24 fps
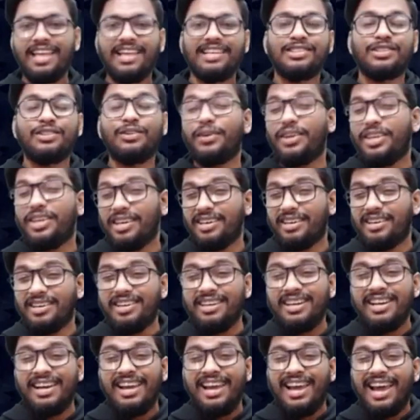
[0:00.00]
So
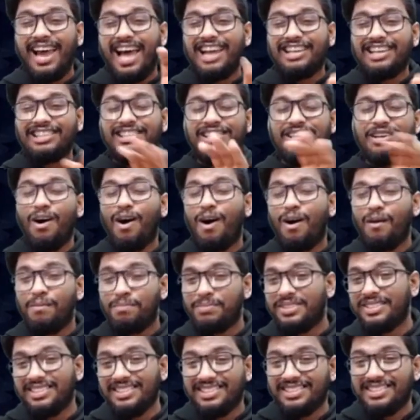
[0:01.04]
here, actually, the
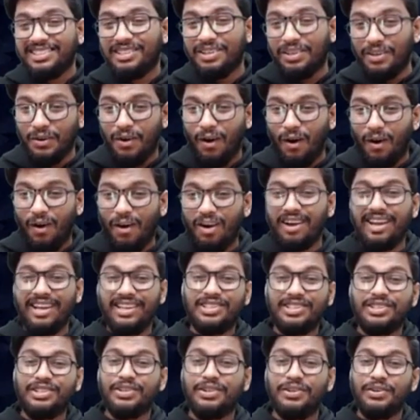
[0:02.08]
option is wrong.
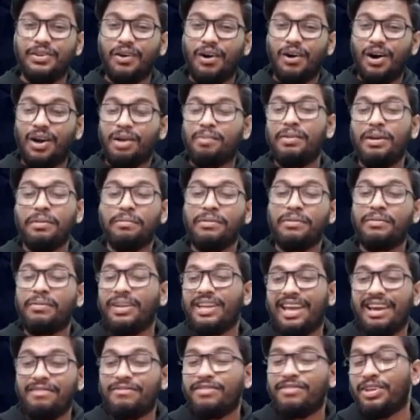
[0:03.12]
It should not be between
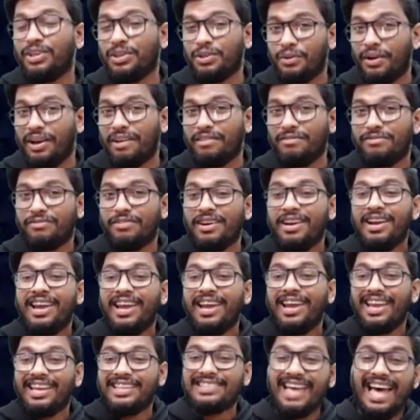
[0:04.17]
f and two f.
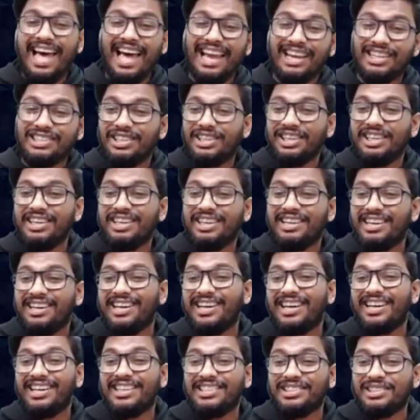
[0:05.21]
It's actually,
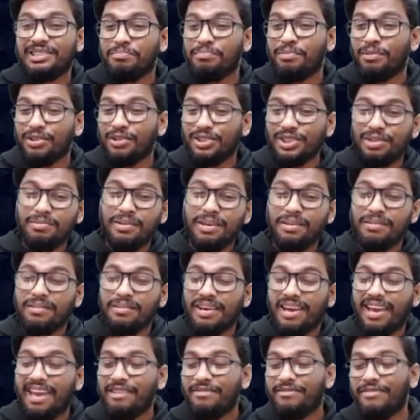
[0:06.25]
uh, it is supposed to
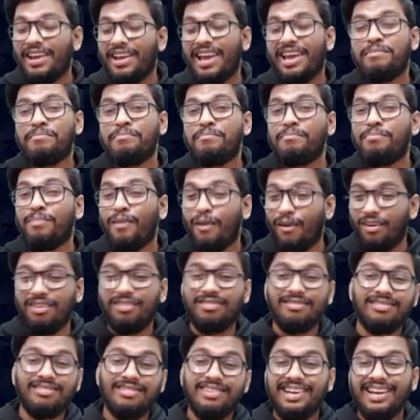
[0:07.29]
be f and
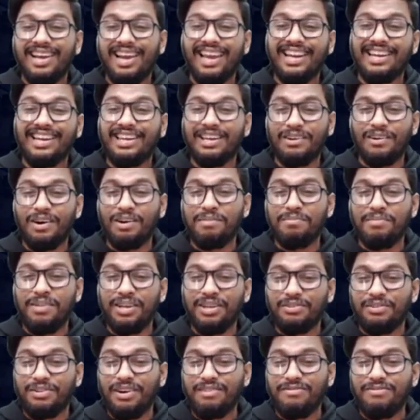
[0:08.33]
pole. It cannot be
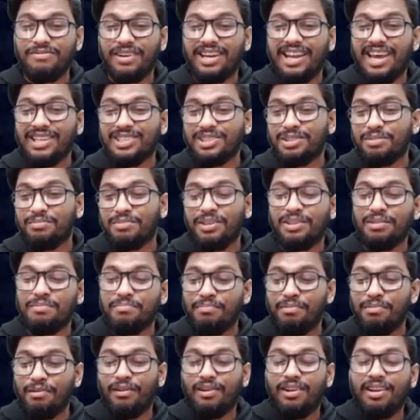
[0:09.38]
two f. It has to be the
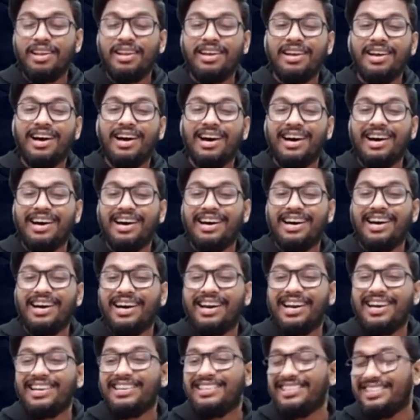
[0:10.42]
pole.
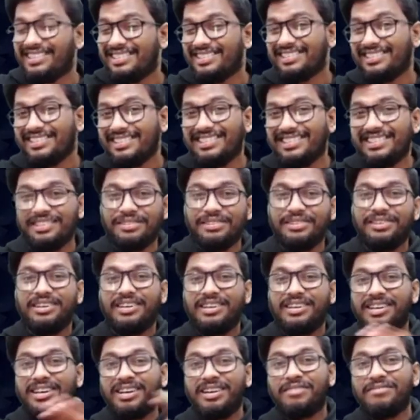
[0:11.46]
Uh, it, you know,
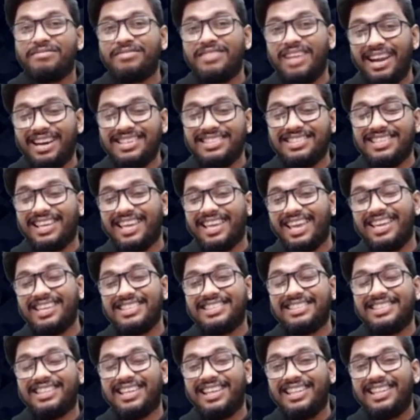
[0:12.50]
if that is the
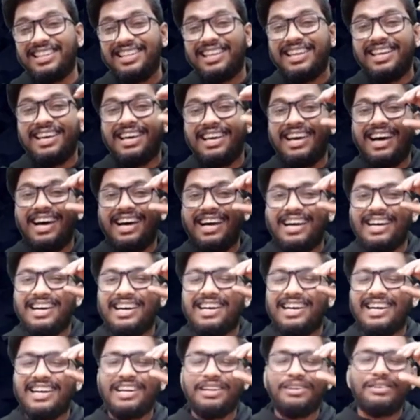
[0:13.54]
case, then
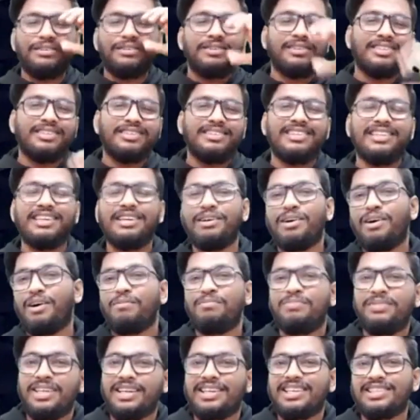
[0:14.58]
uh, you know, the
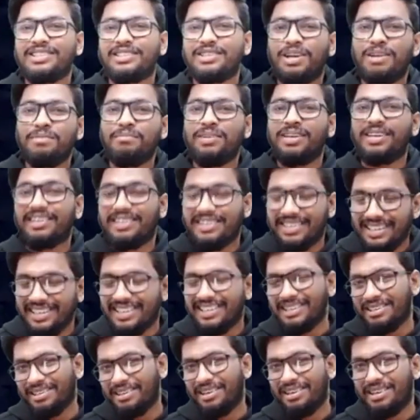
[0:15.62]
object is going to be a
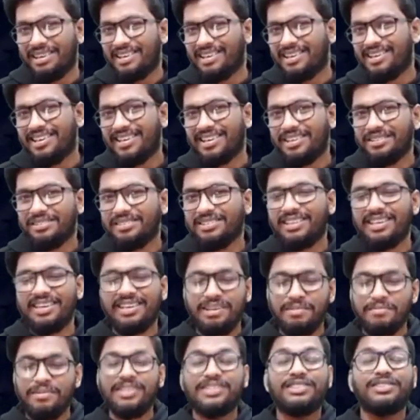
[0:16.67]
real, uh, you know,
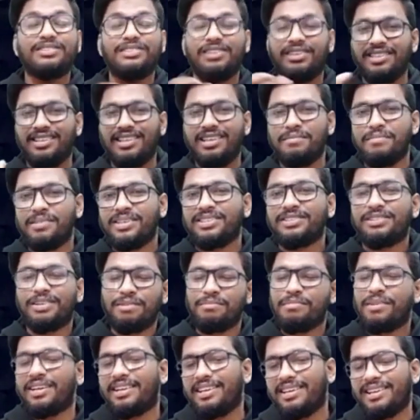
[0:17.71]
the image is, sorry, the image is going
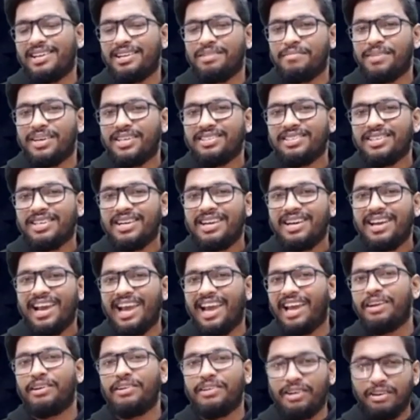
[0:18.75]
to be a real image,
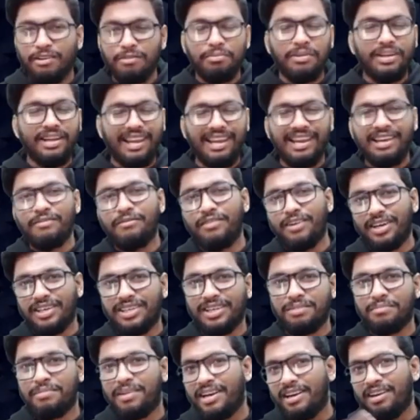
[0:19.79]
and it would have been
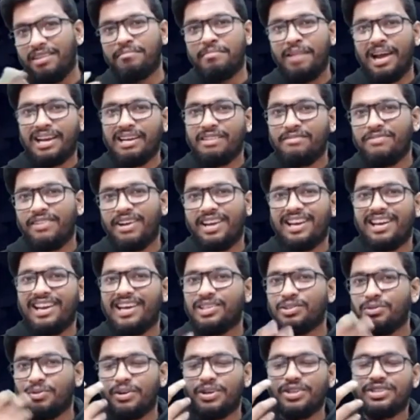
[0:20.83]
inverted. But in a magnifying
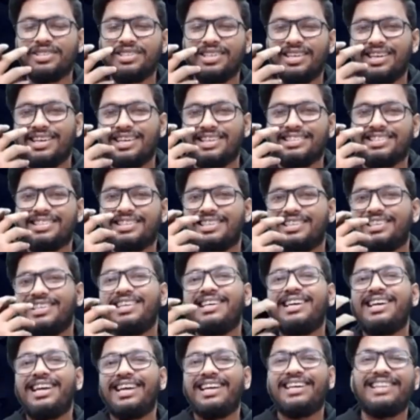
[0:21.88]
glass, what you see is an
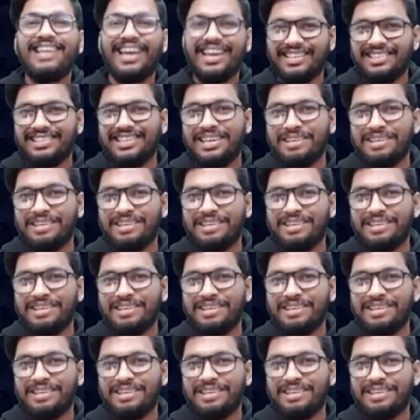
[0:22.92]
erect